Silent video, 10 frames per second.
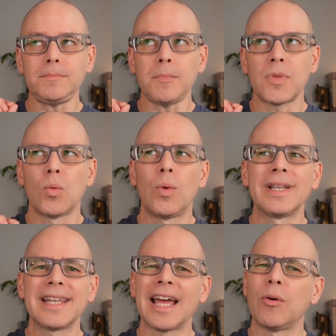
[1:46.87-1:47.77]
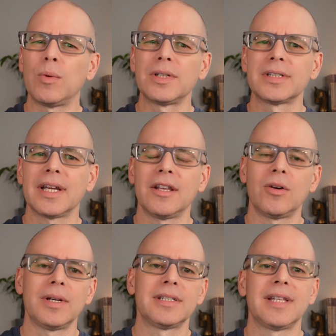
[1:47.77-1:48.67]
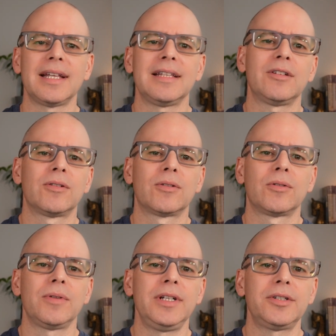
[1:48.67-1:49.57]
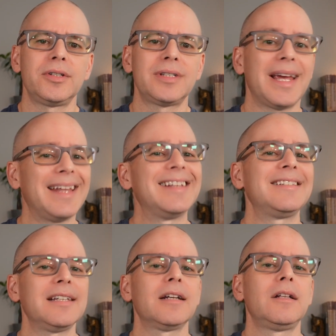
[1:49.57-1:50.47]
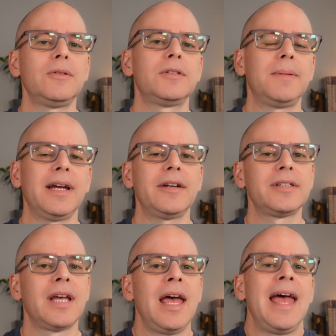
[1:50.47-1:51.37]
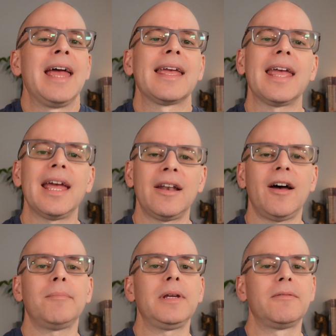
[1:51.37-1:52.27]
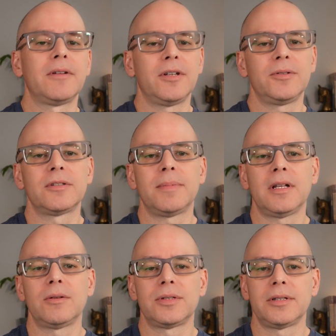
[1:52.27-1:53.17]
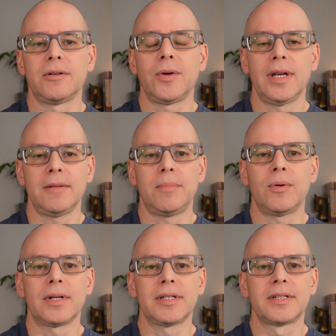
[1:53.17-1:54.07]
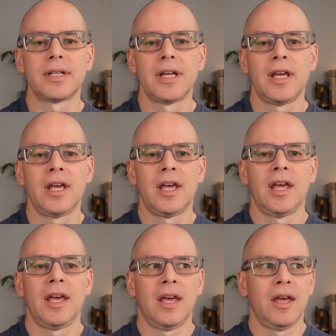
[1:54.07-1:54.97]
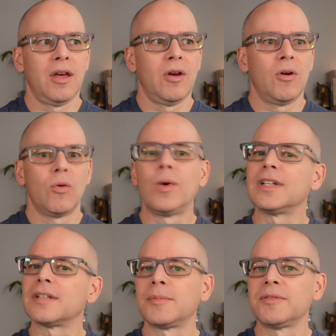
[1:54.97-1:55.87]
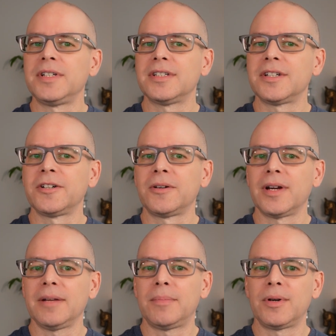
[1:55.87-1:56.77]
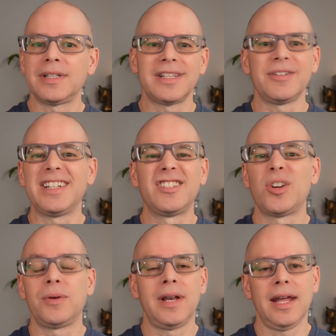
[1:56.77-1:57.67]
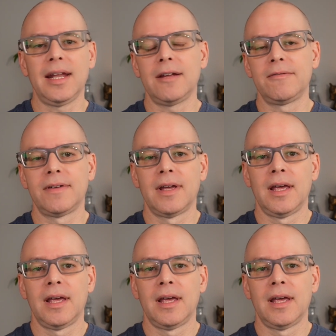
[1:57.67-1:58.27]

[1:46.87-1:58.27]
One thing I will say though is that creatures, and this includes players, cannot be reduced below 0 hit points. Once someone reaches 0 hit points, there is no negative.